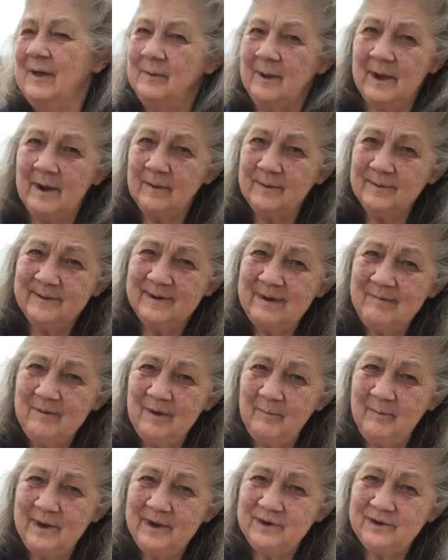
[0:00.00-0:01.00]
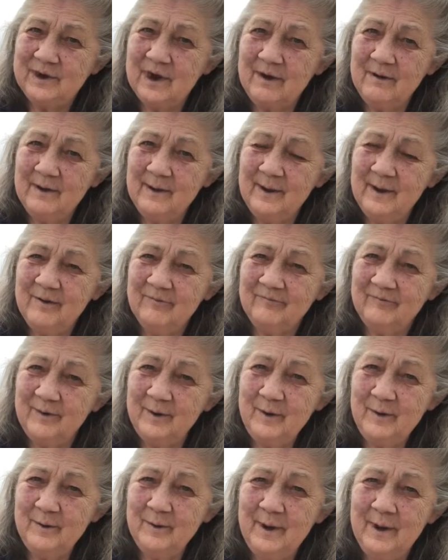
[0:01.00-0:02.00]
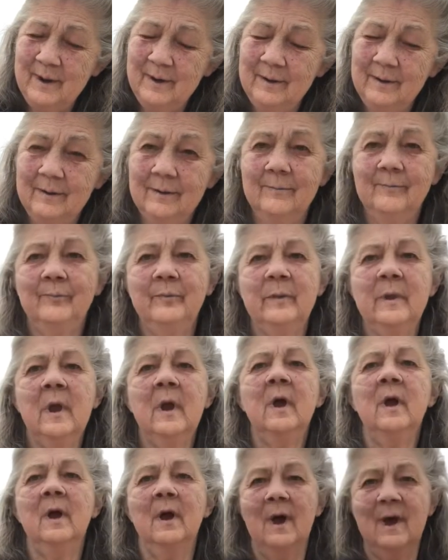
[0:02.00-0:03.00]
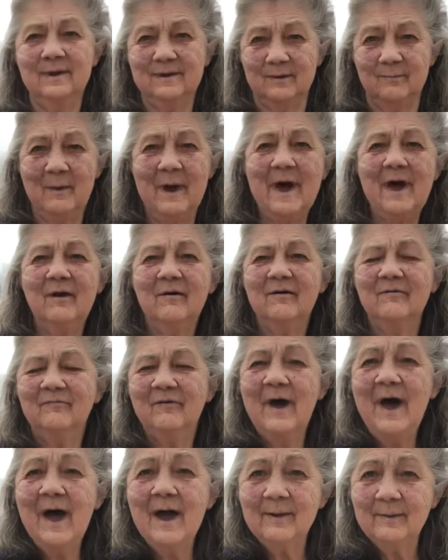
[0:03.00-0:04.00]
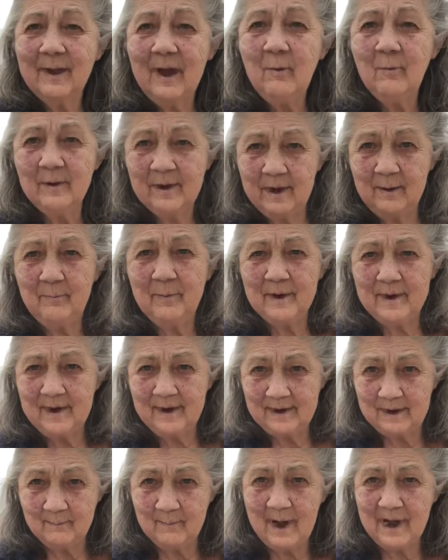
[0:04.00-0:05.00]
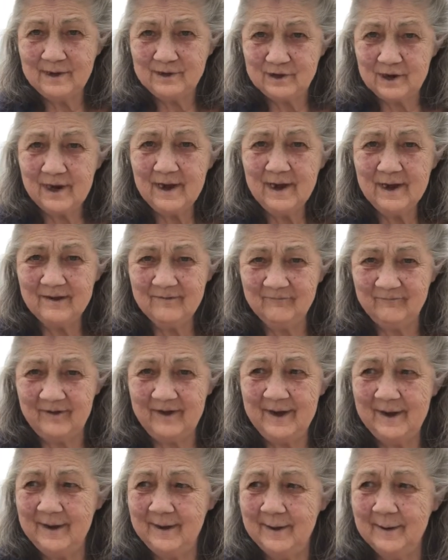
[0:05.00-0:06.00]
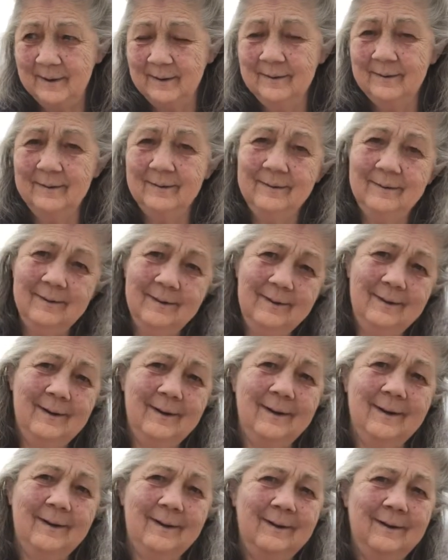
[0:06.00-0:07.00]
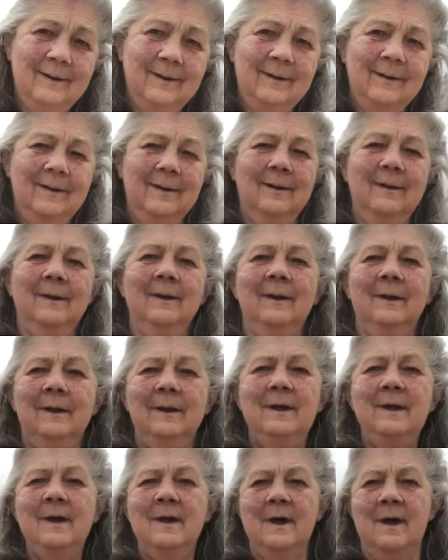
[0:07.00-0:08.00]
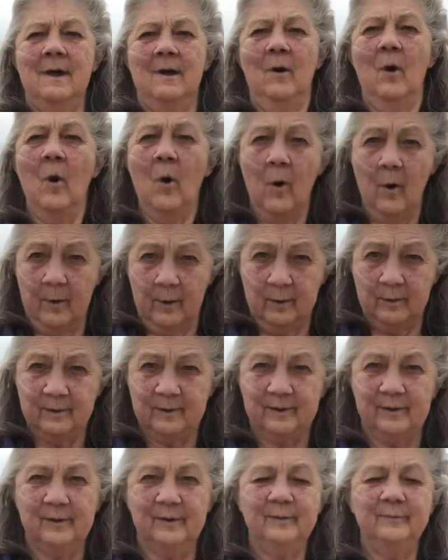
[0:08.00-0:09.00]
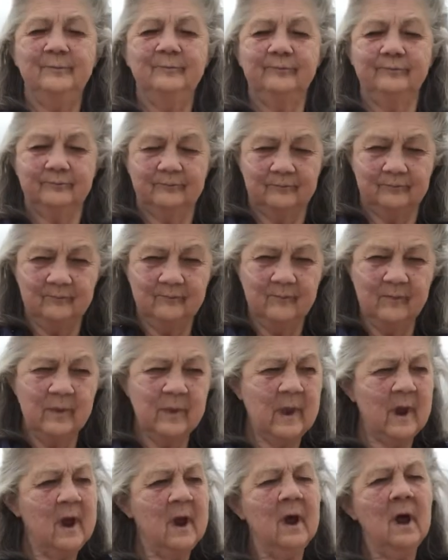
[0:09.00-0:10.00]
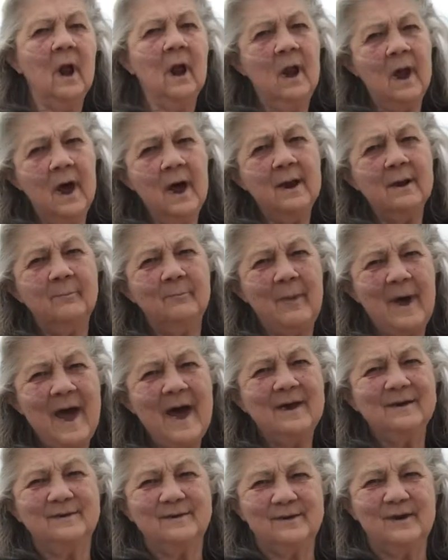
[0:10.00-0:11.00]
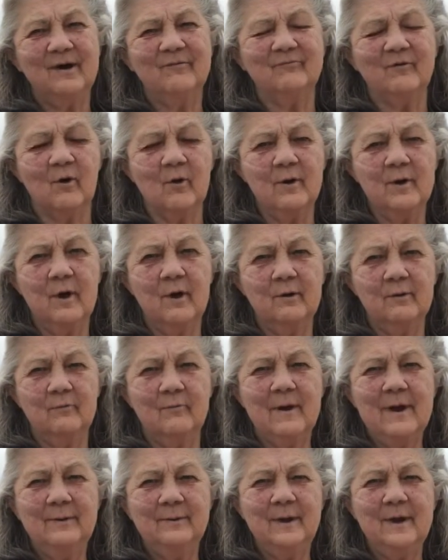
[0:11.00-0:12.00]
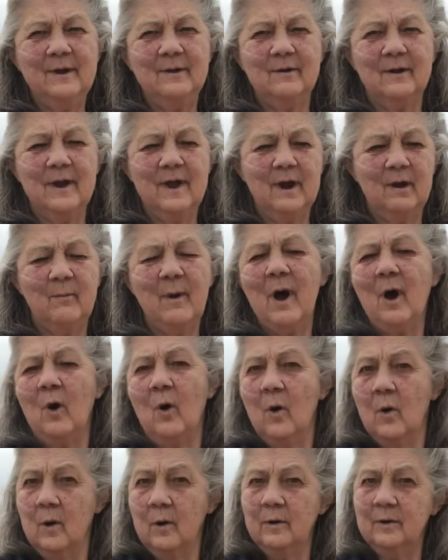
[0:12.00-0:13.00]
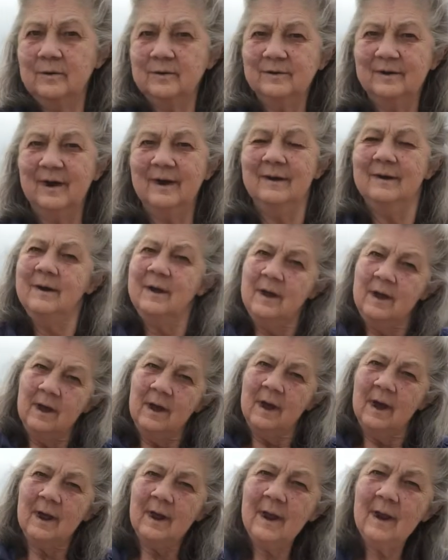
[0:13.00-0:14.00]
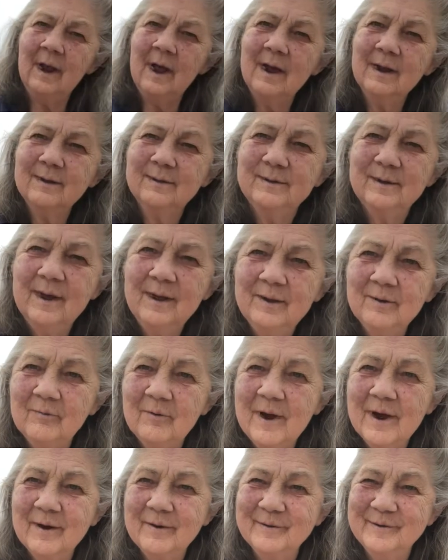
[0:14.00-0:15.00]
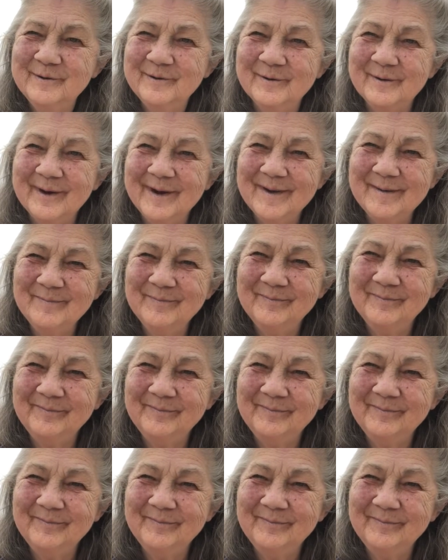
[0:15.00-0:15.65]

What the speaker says: They don't seem to be sharing their food. As a matter of fact, they were dipping into my chicken feed. Yeah, hoarders. A lot of bad stuff going on around the internet about hoarders. I'd like to set the record straight.